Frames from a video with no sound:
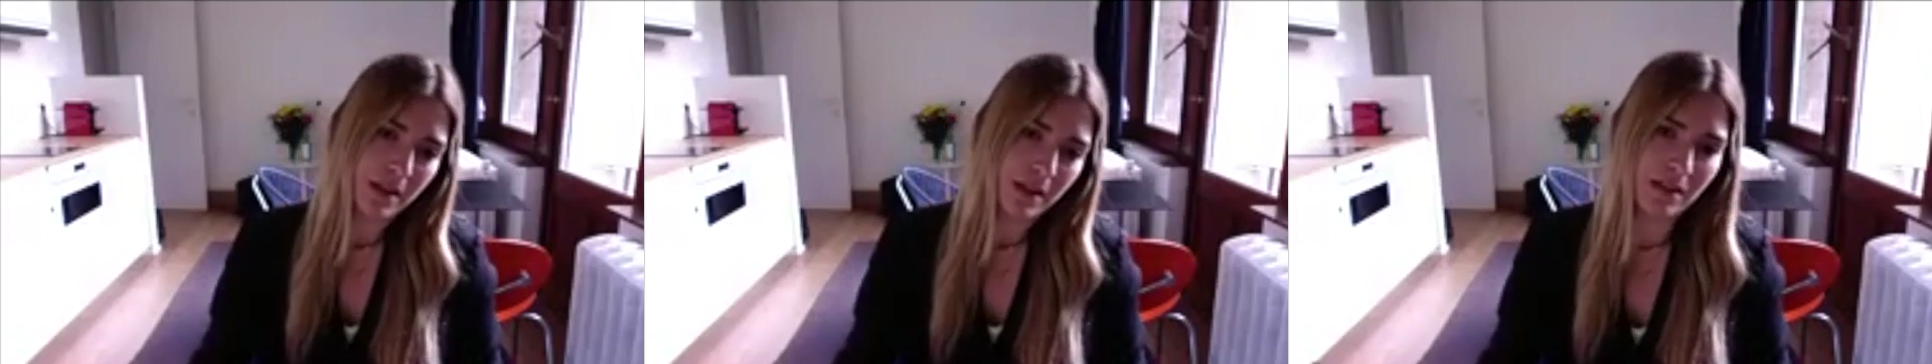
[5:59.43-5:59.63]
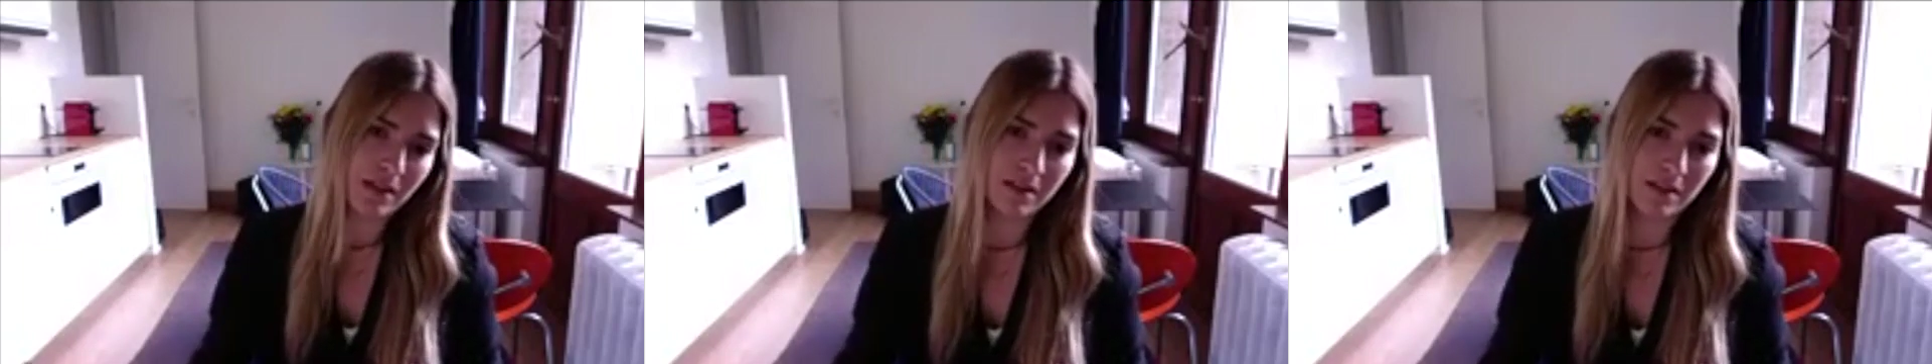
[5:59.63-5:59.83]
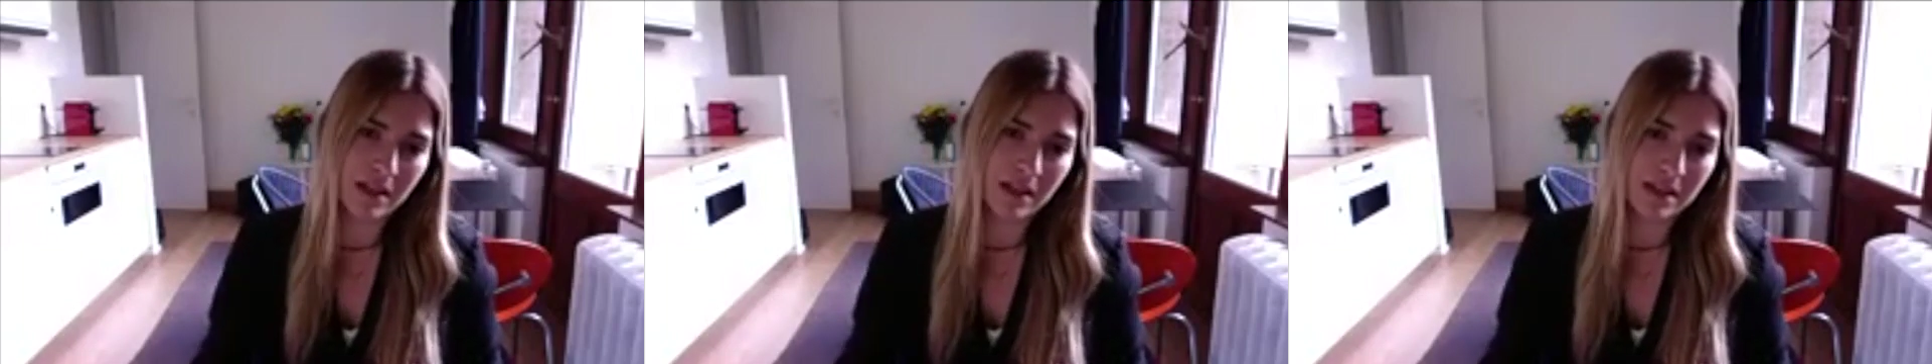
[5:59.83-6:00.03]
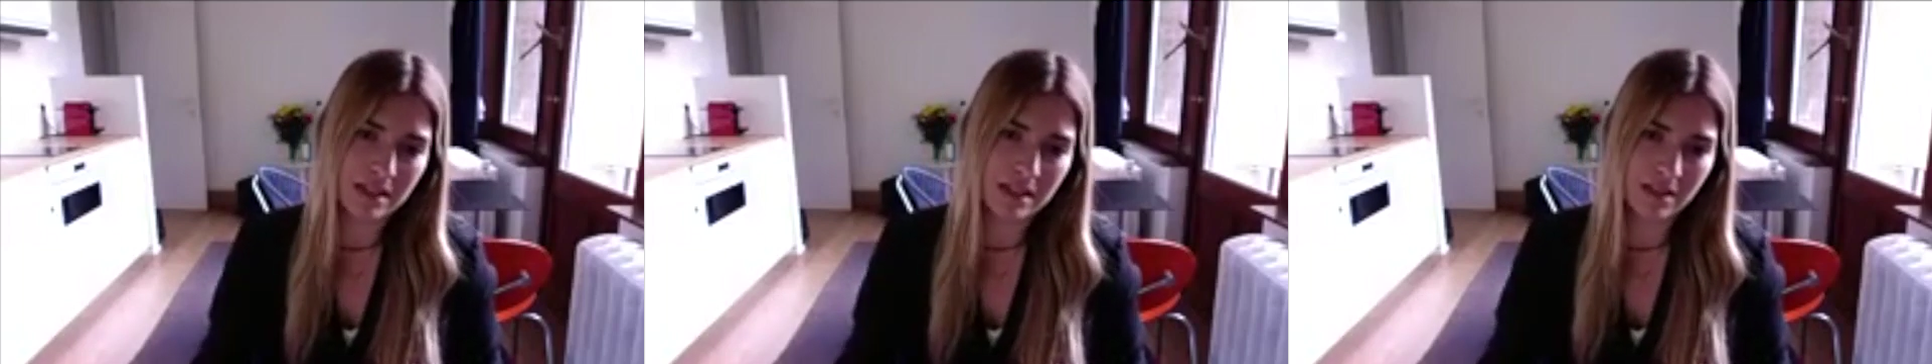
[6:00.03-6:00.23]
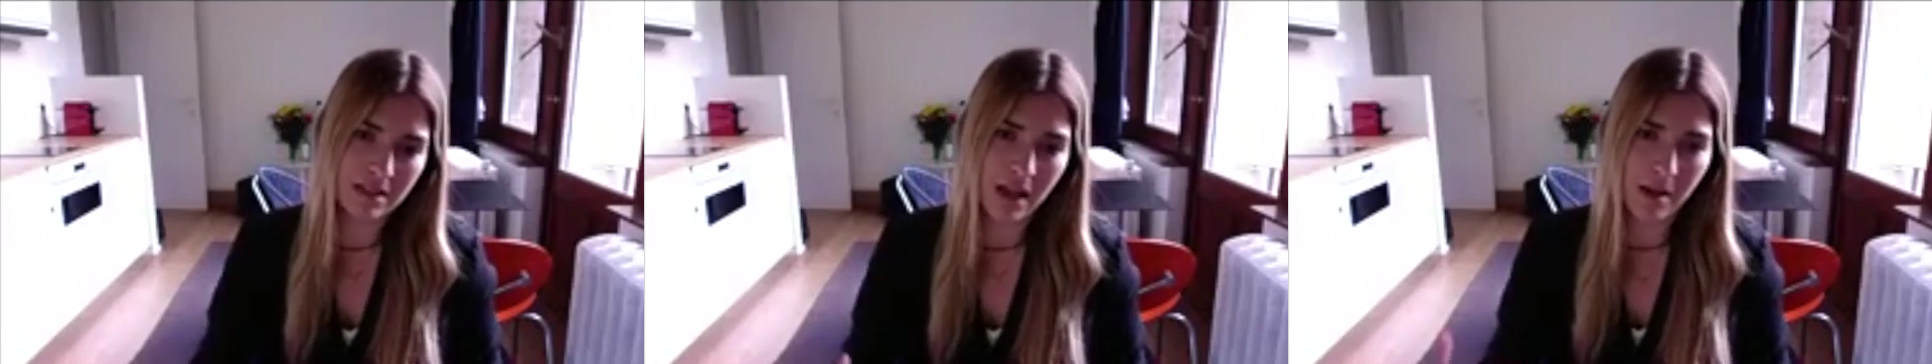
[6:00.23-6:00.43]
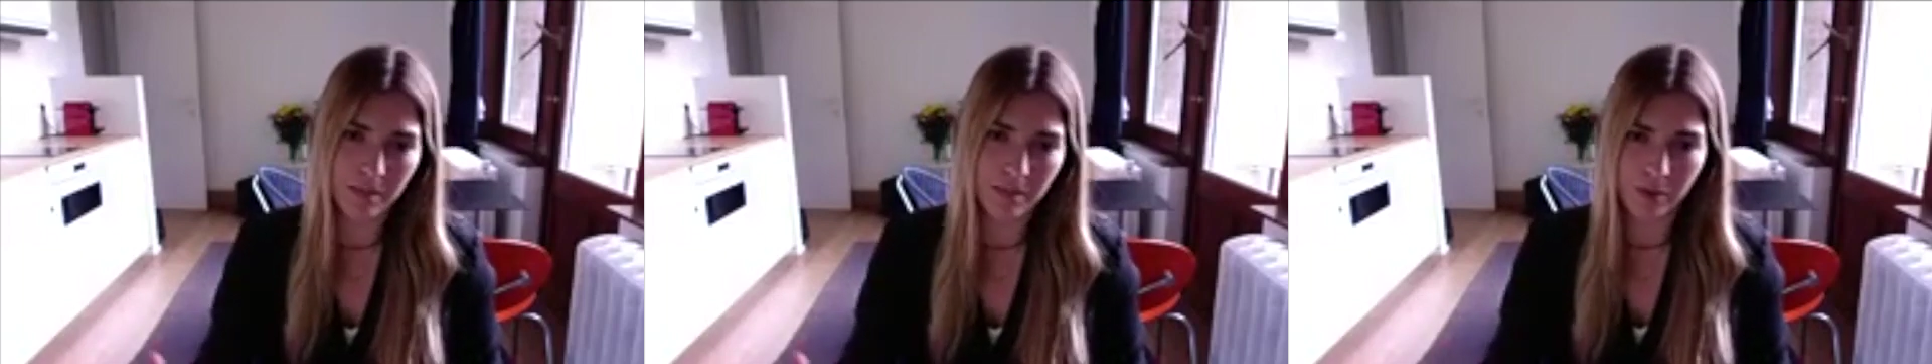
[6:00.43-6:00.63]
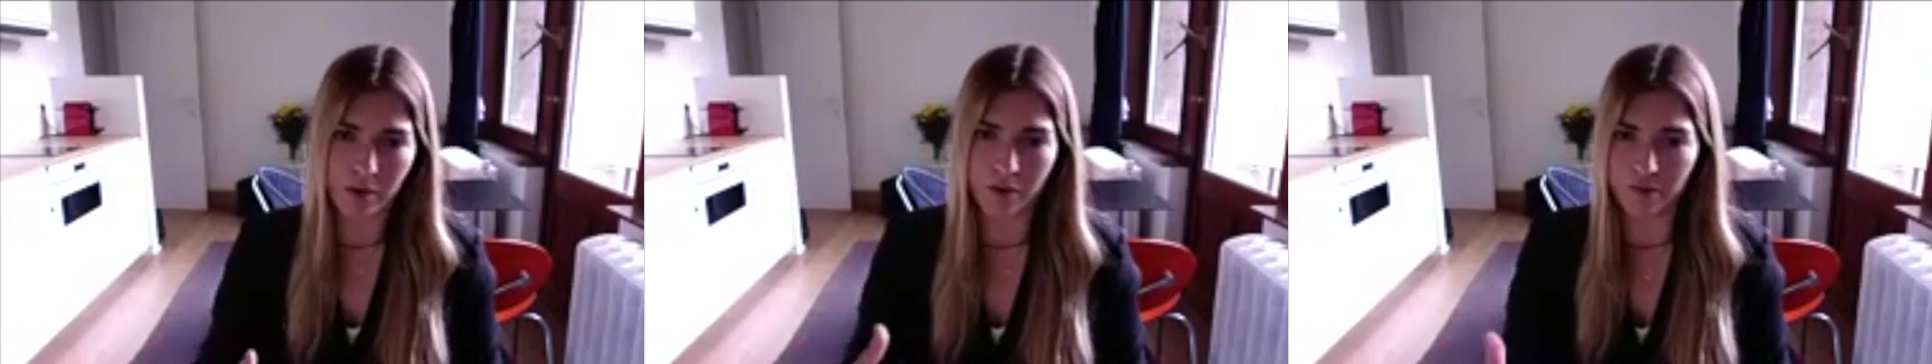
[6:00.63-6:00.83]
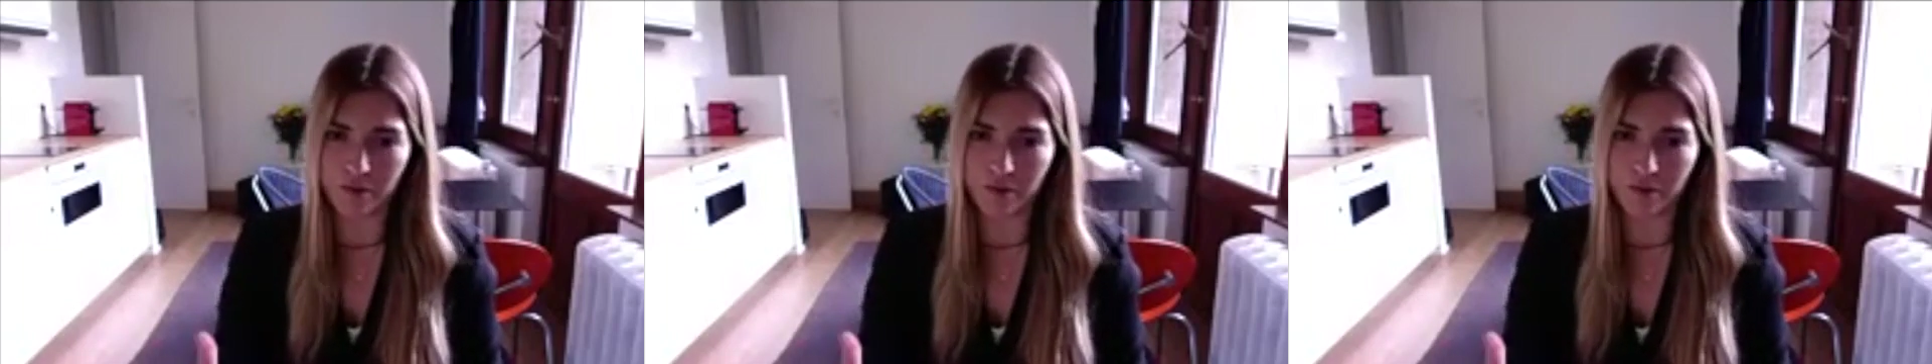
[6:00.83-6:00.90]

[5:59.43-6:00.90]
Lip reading: the next step of